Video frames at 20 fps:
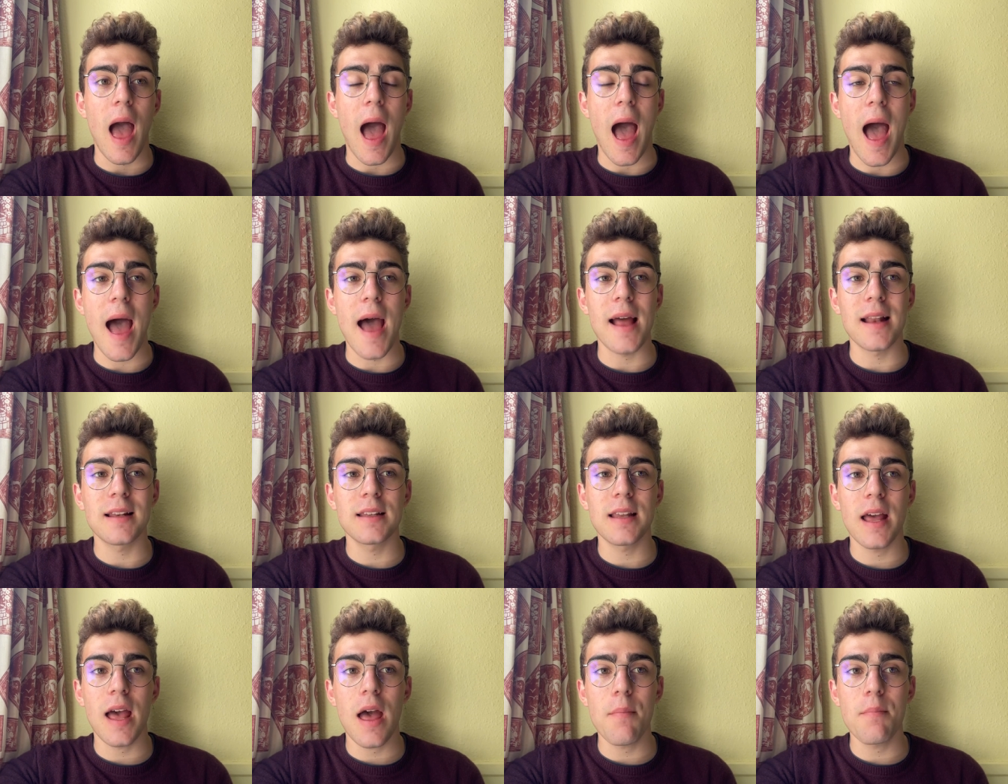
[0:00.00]

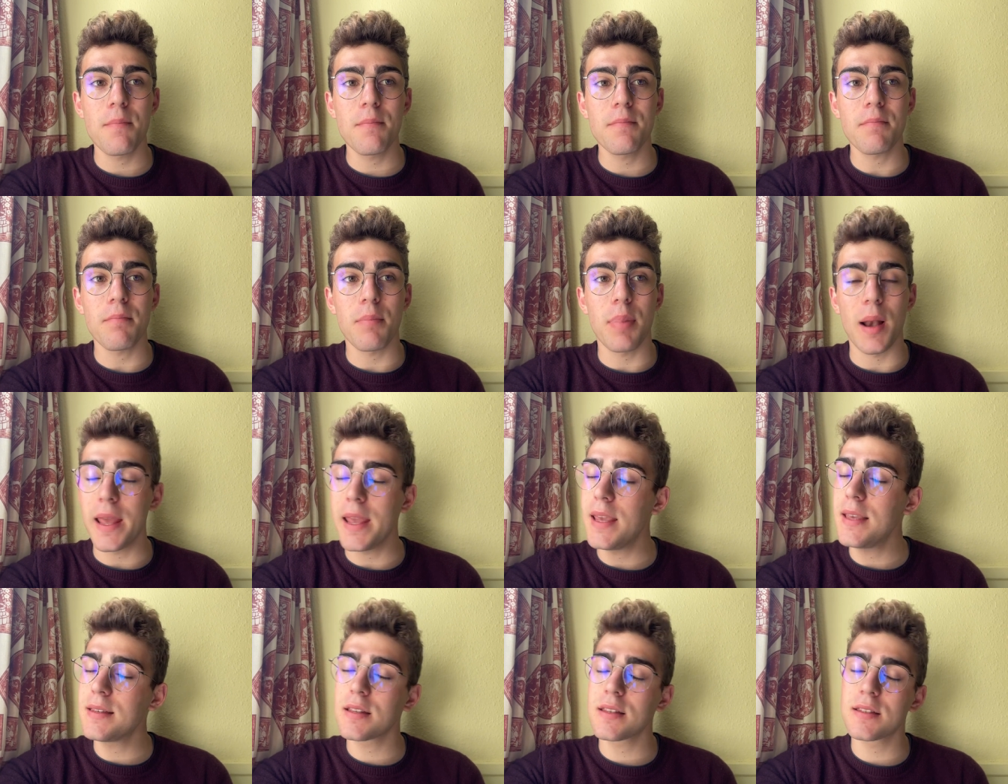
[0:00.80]
And
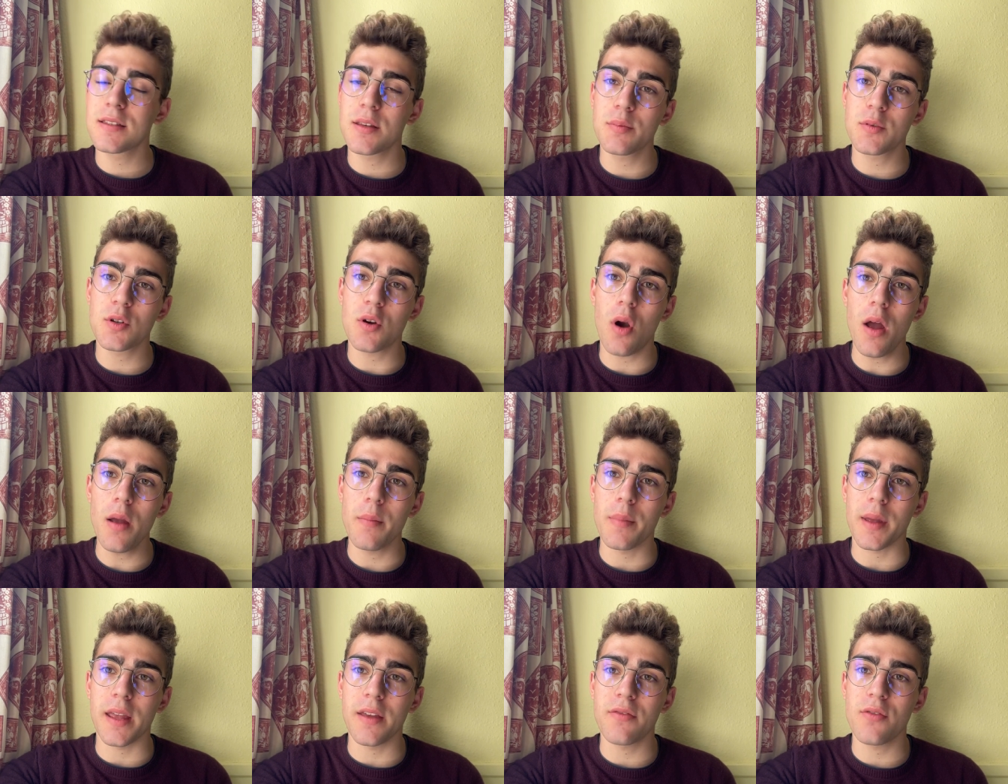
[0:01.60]
please
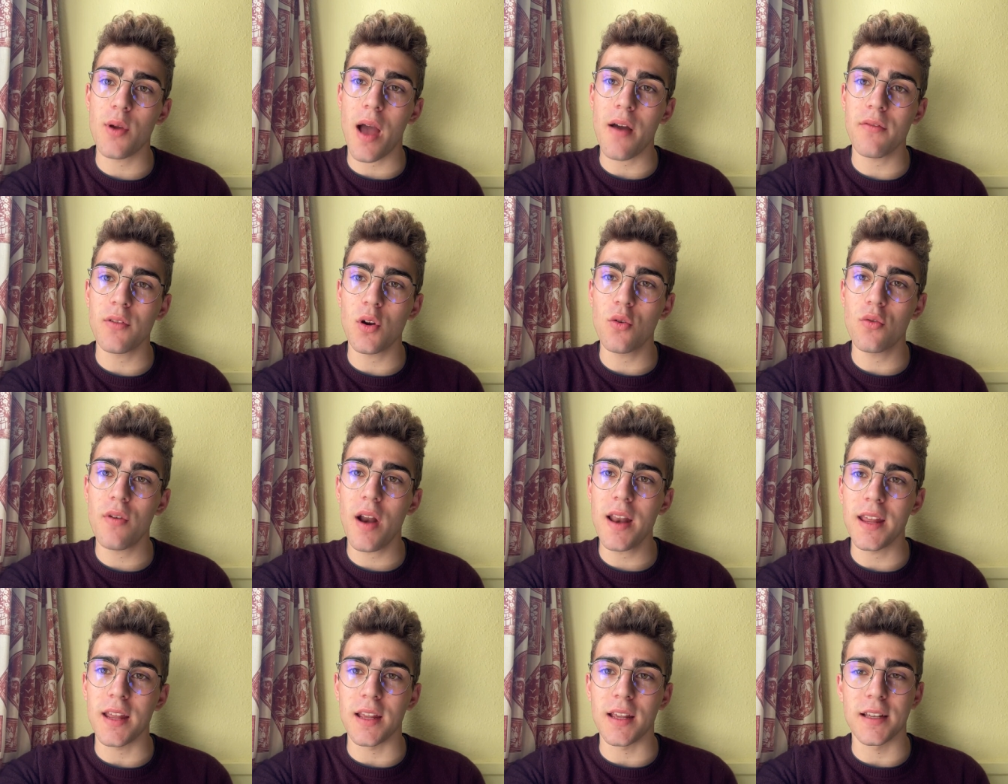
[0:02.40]
subscribe if you haven't
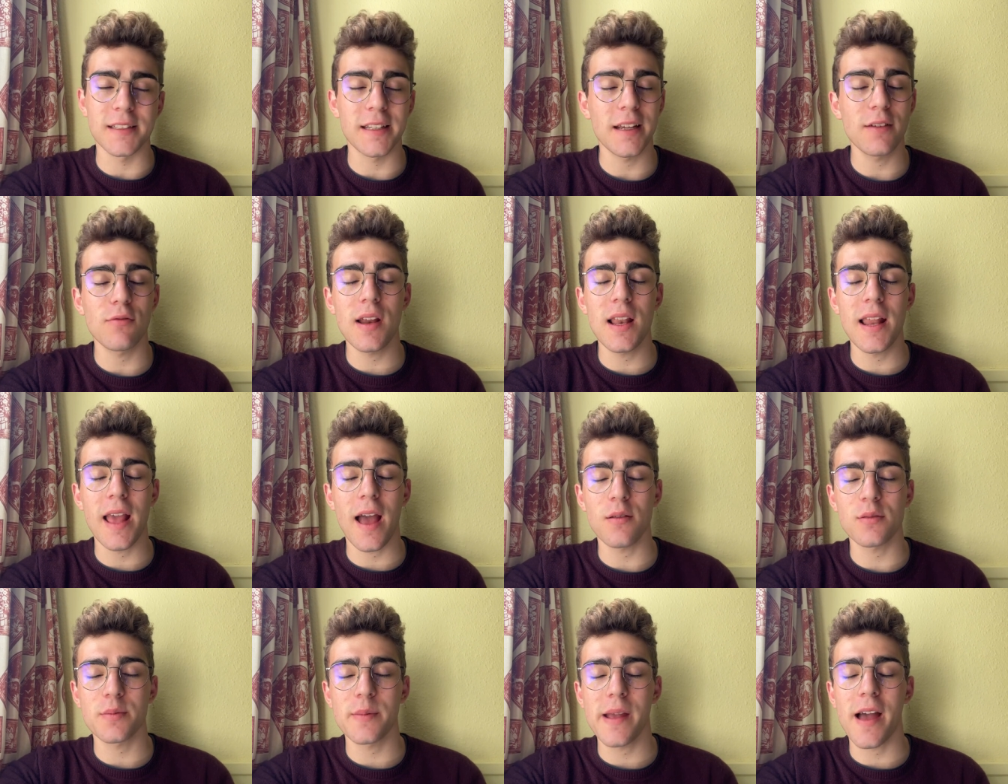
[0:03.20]
already, because it really
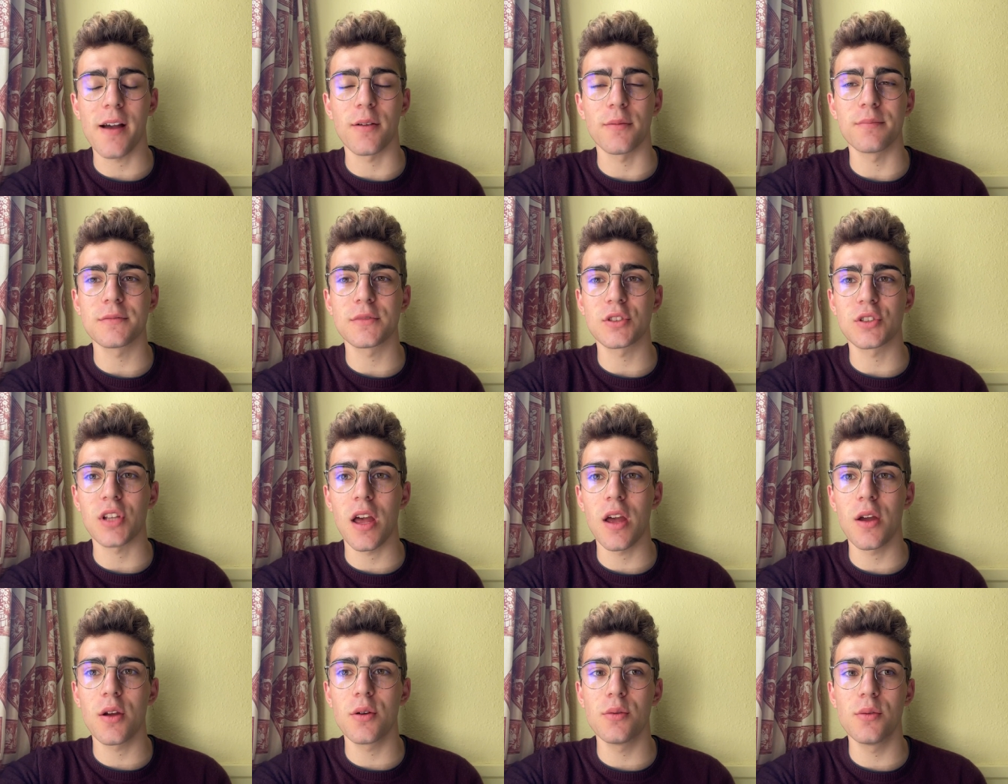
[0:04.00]
helps me out.
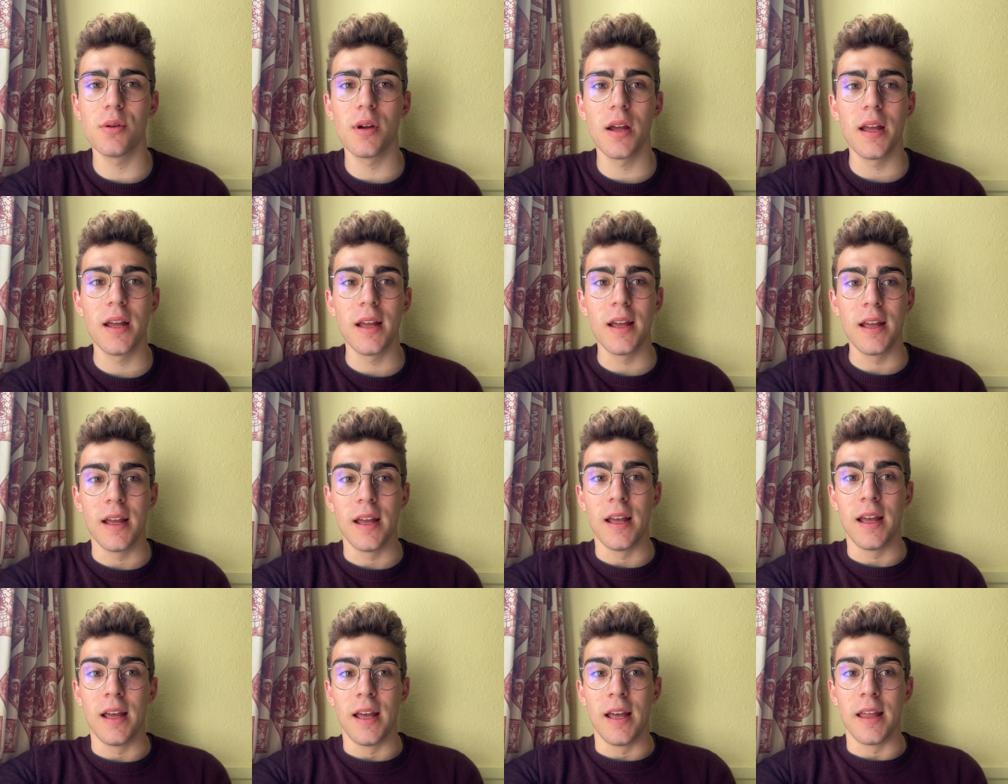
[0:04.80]
So
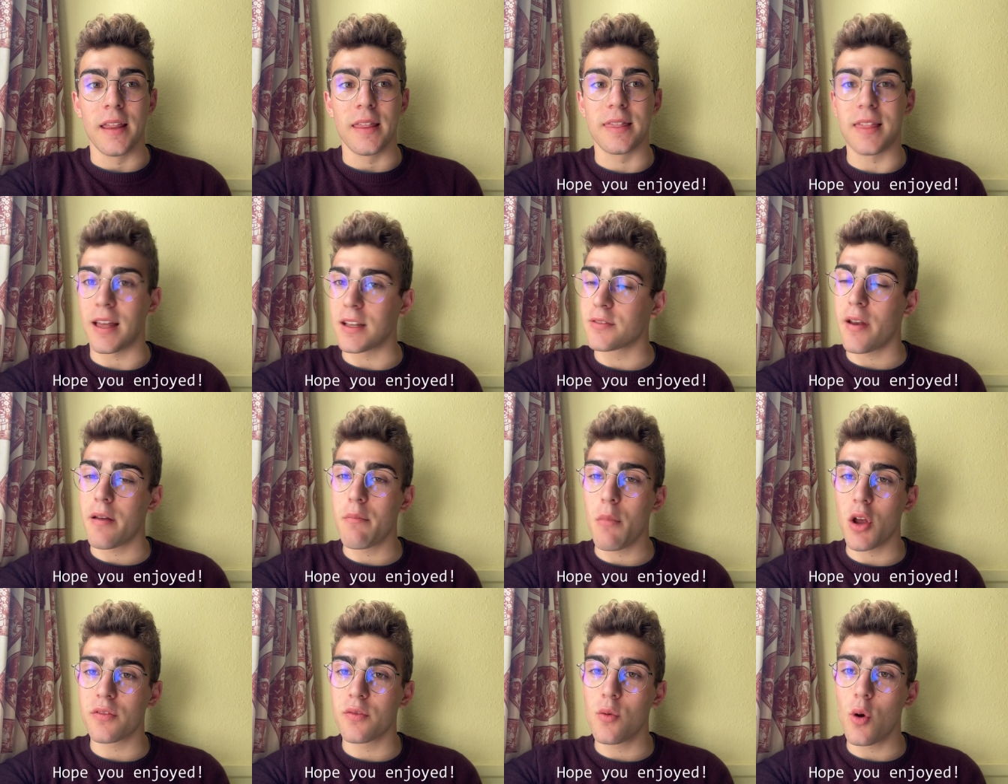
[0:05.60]
thanks very
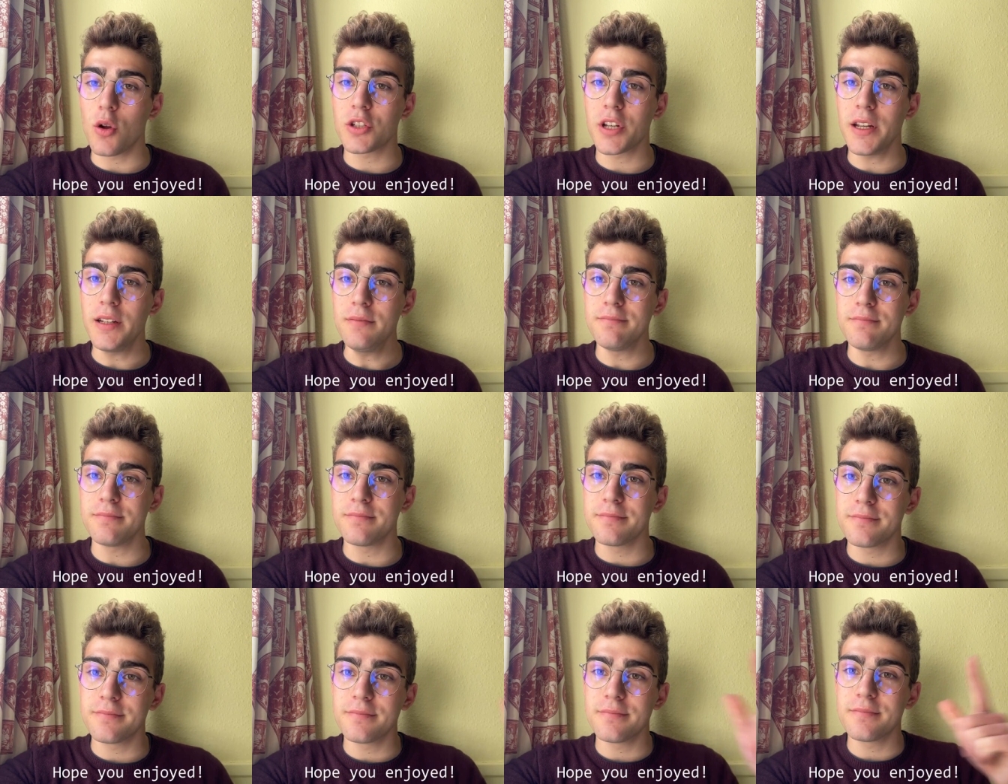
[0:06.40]
much for watching.
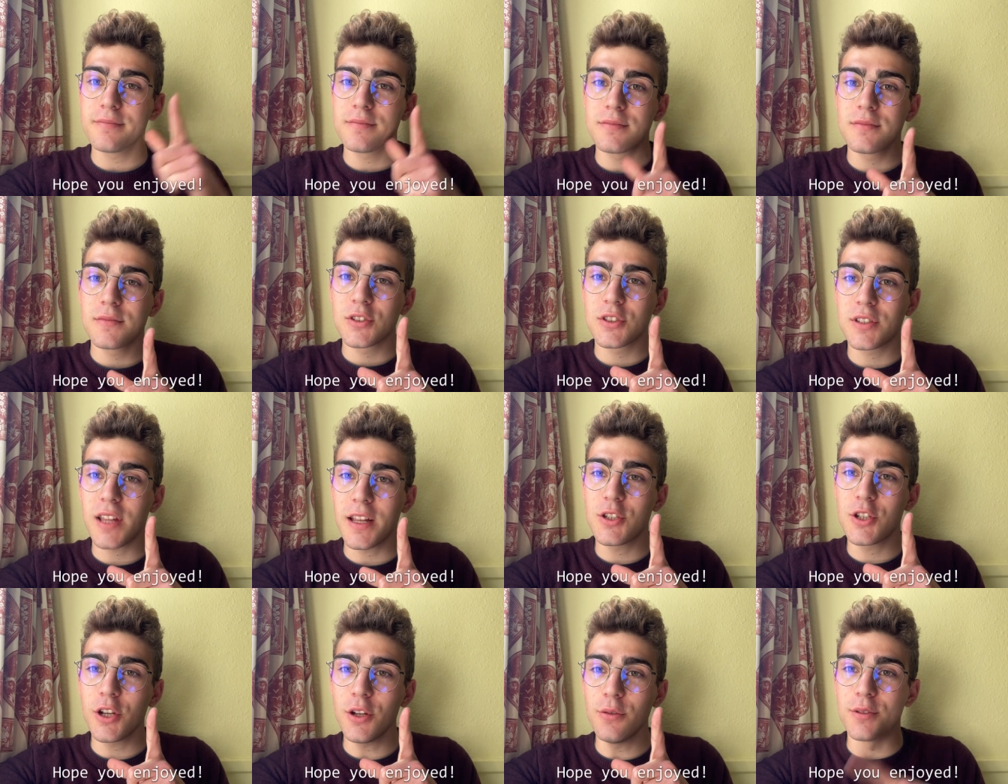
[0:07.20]

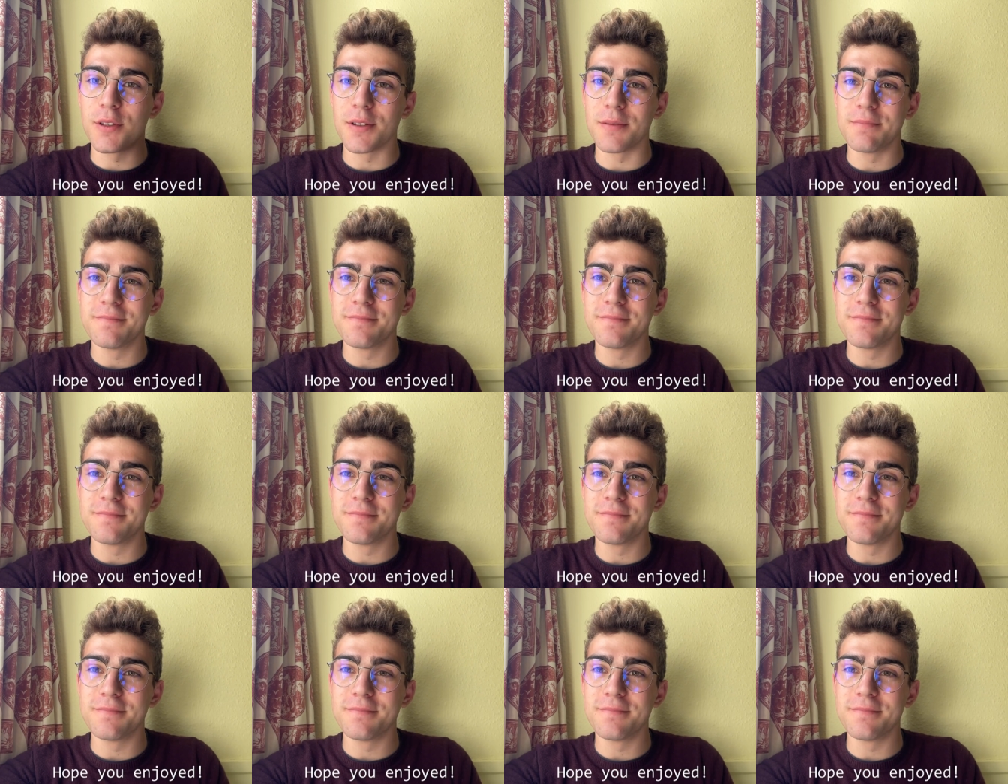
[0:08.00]
Stay tuned.